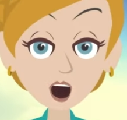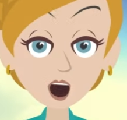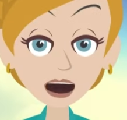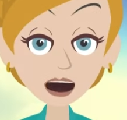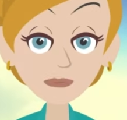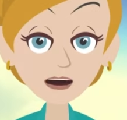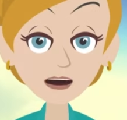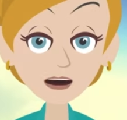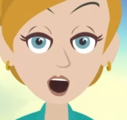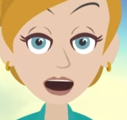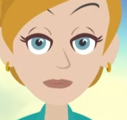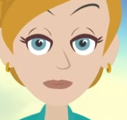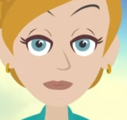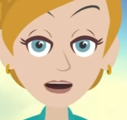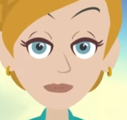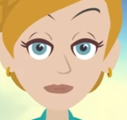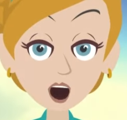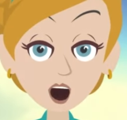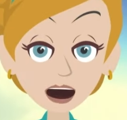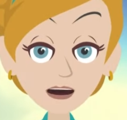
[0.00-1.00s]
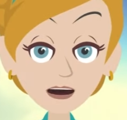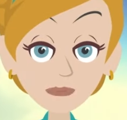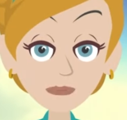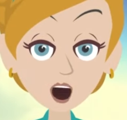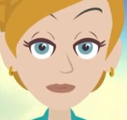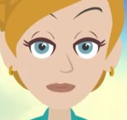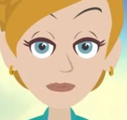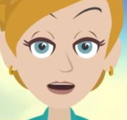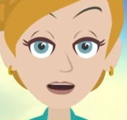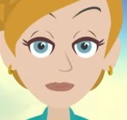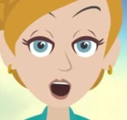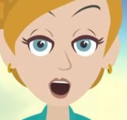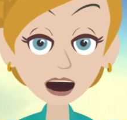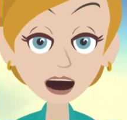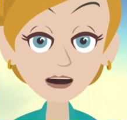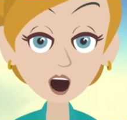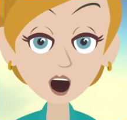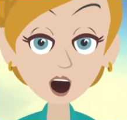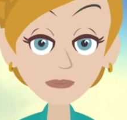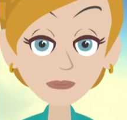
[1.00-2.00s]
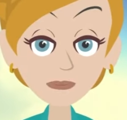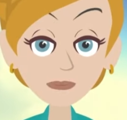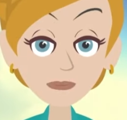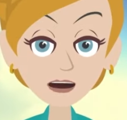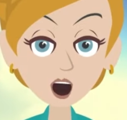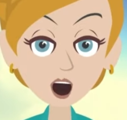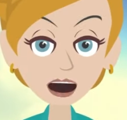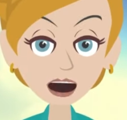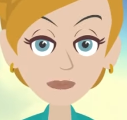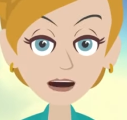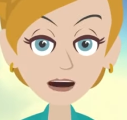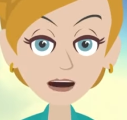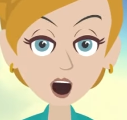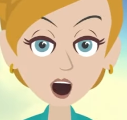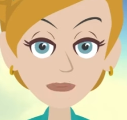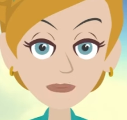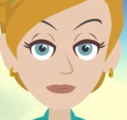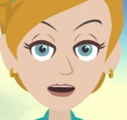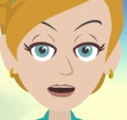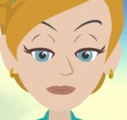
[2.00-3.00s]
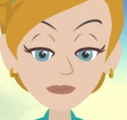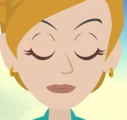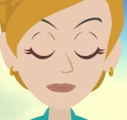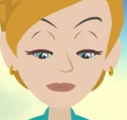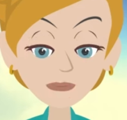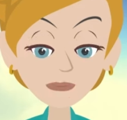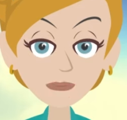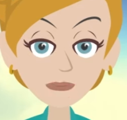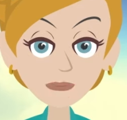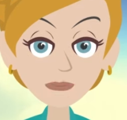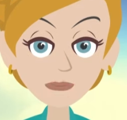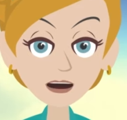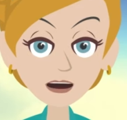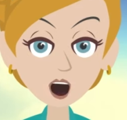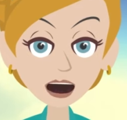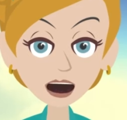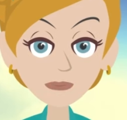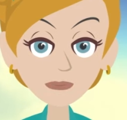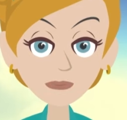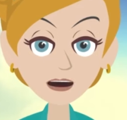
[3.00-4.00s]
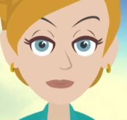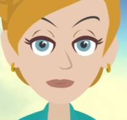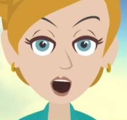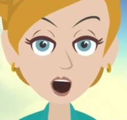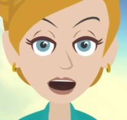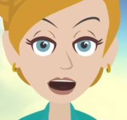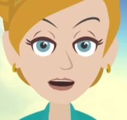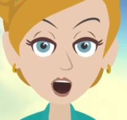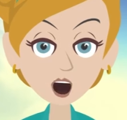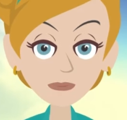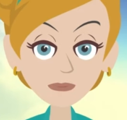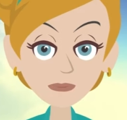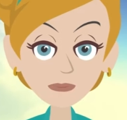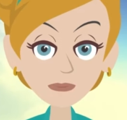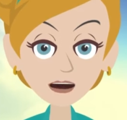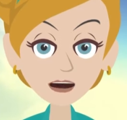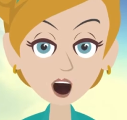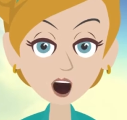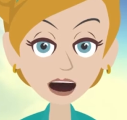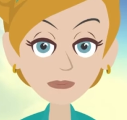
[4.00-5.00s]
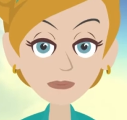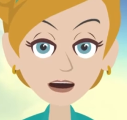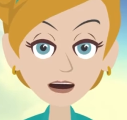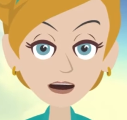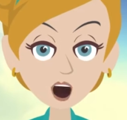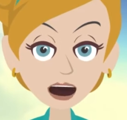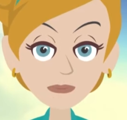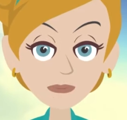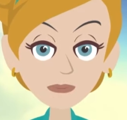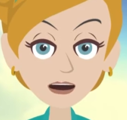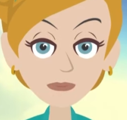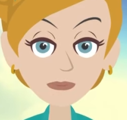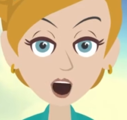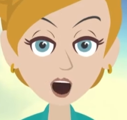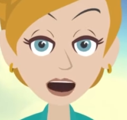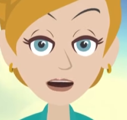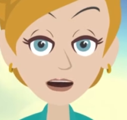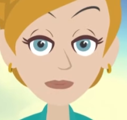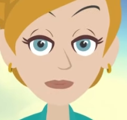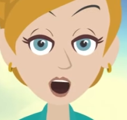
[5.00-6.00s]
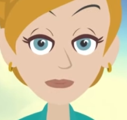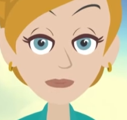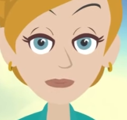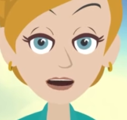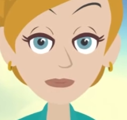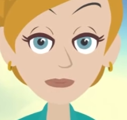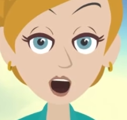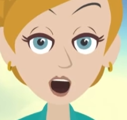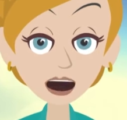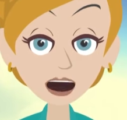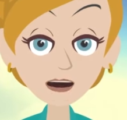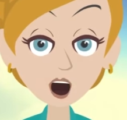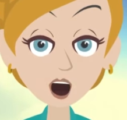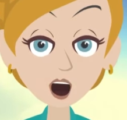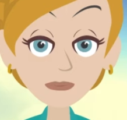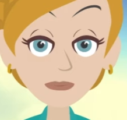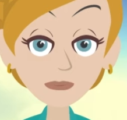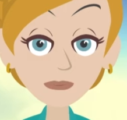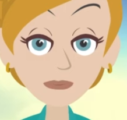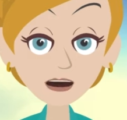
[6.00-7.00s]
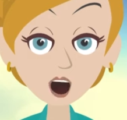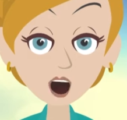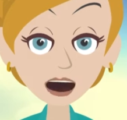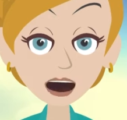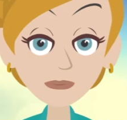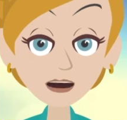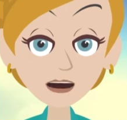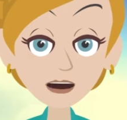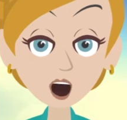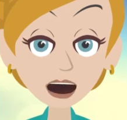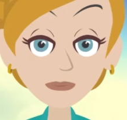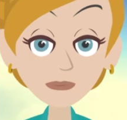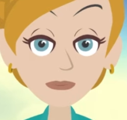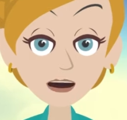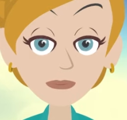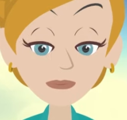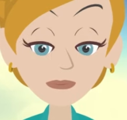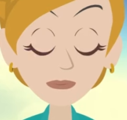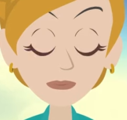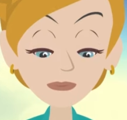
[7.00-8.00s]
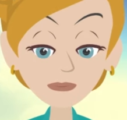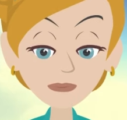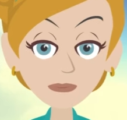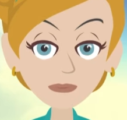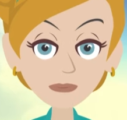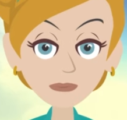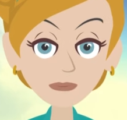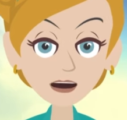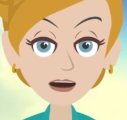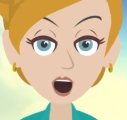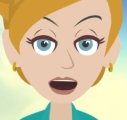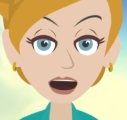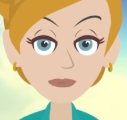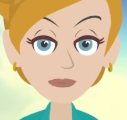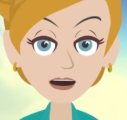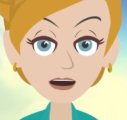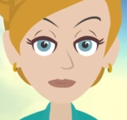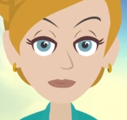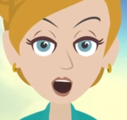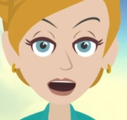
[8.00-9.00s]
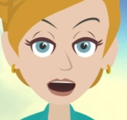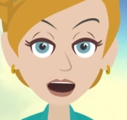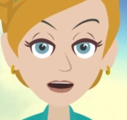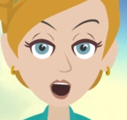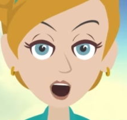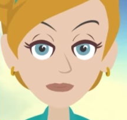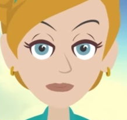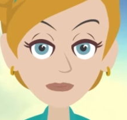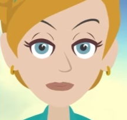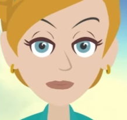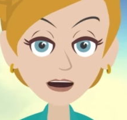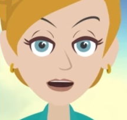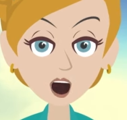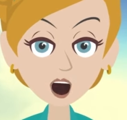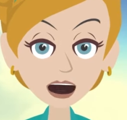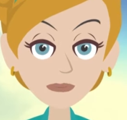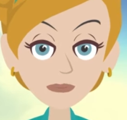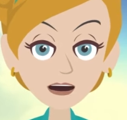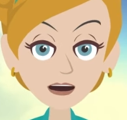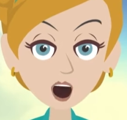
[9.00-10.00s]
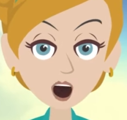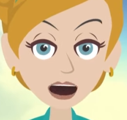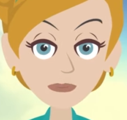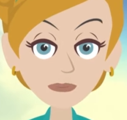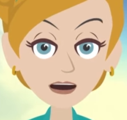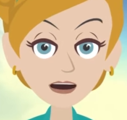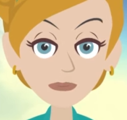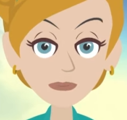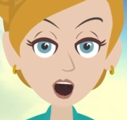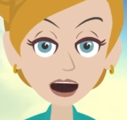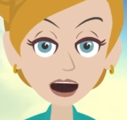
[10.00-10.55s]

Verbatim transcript: that we would put to you is, where is your dominant vibration relative to the subject of allowing money into your experience? In other words, when you think about money,